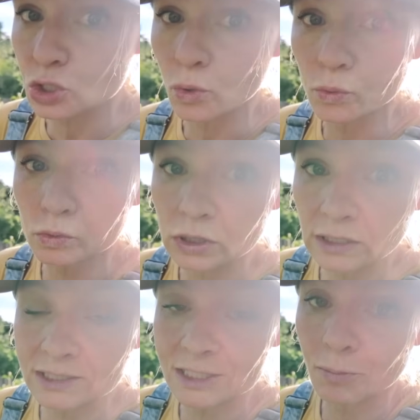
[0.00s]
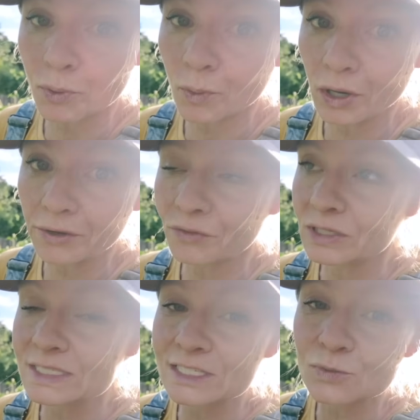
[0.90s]
don't need support.
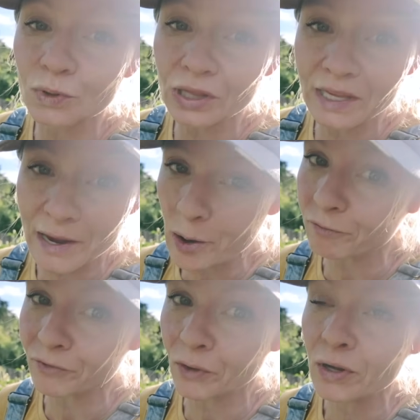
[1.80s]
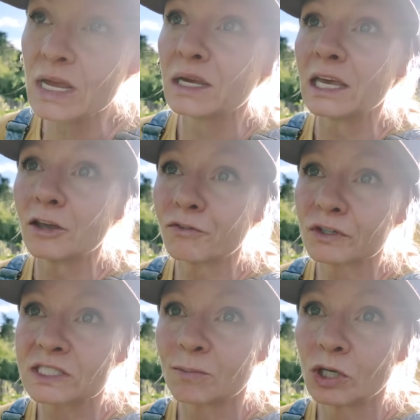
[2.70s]
This is really helpful. If you're
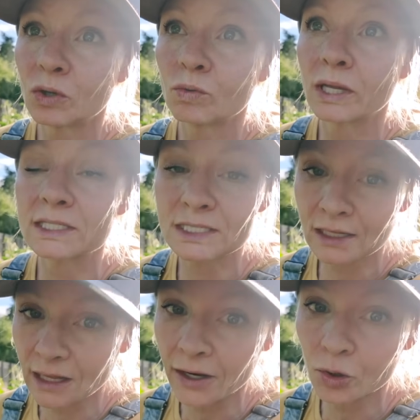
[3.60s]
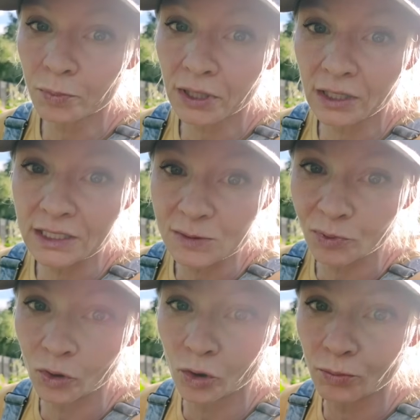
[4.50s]
someone who likes to let your peonies
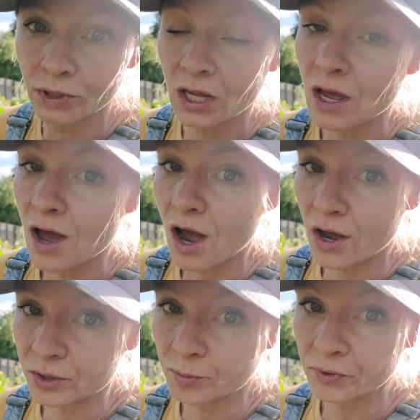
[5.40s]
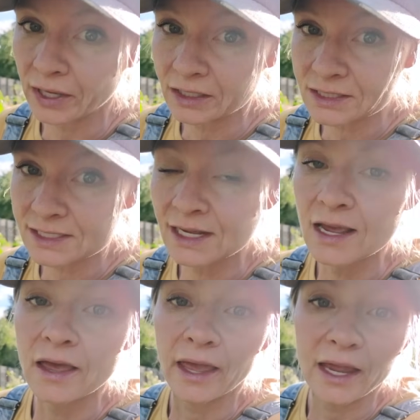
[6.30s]
bloom on the plant
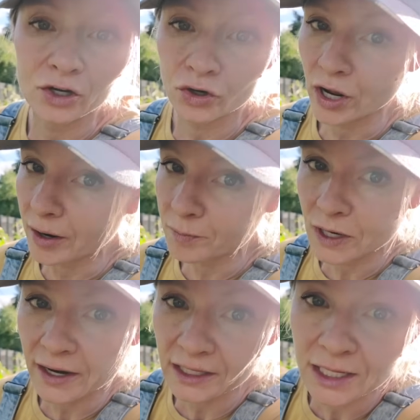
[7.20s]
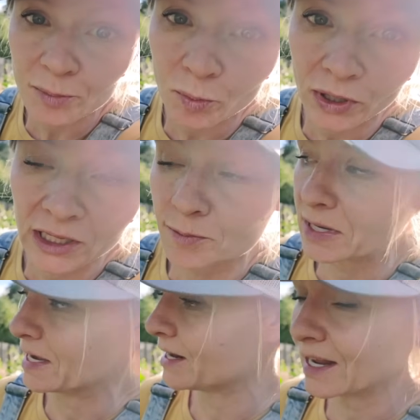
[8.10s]
and you're not cutting them and bringing them
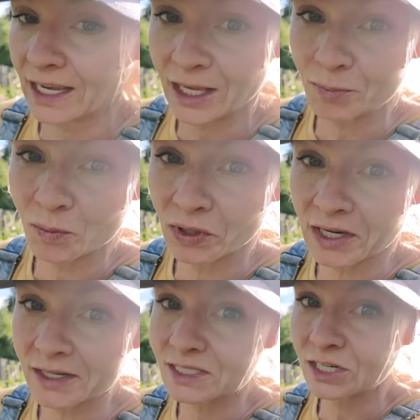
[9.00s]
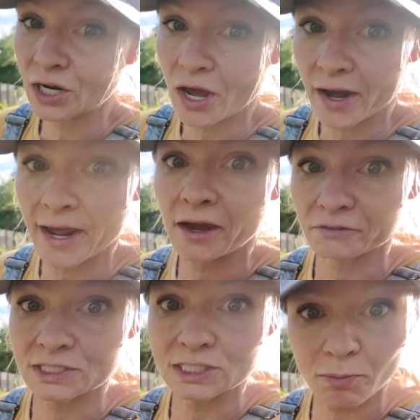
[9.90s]
in, it can be really nice to not have
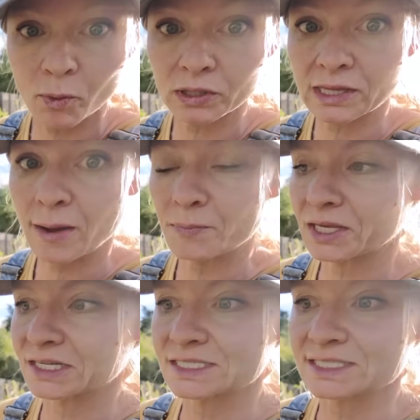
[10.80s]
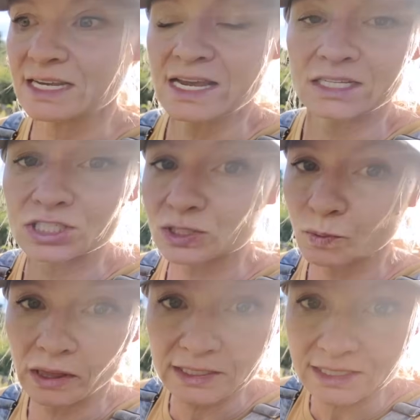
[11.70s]
to support them because it's just
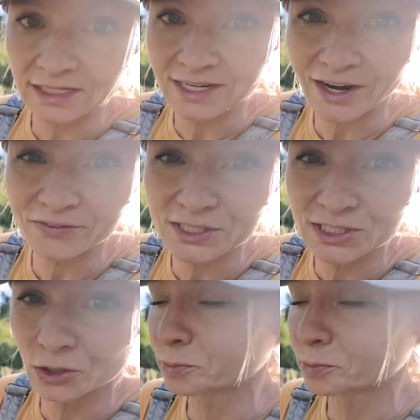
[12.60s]
one less thing to have to do.